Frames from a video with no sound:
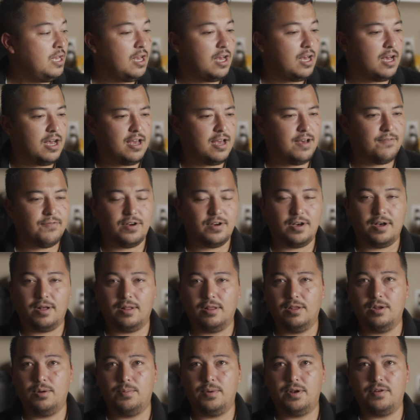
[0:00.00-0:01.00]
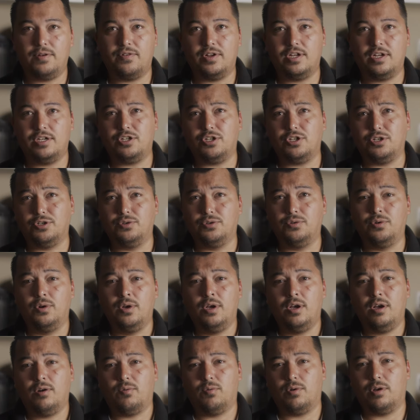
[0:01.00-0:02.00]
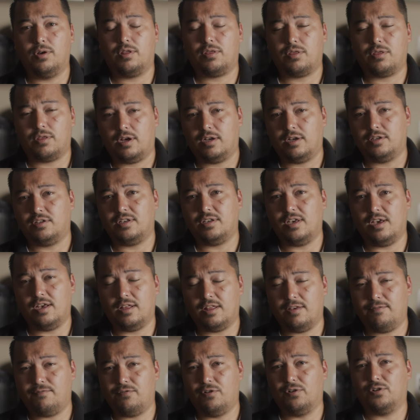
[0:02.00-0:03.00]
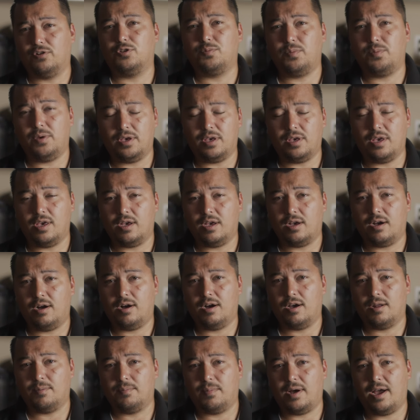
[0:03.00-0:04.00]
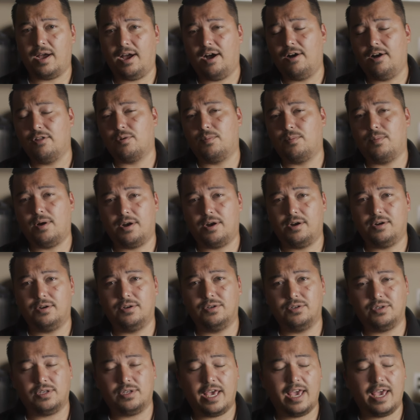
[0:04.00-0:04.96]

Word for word: I have a little bit of an issue with seeing the focus peaking on my other monitors,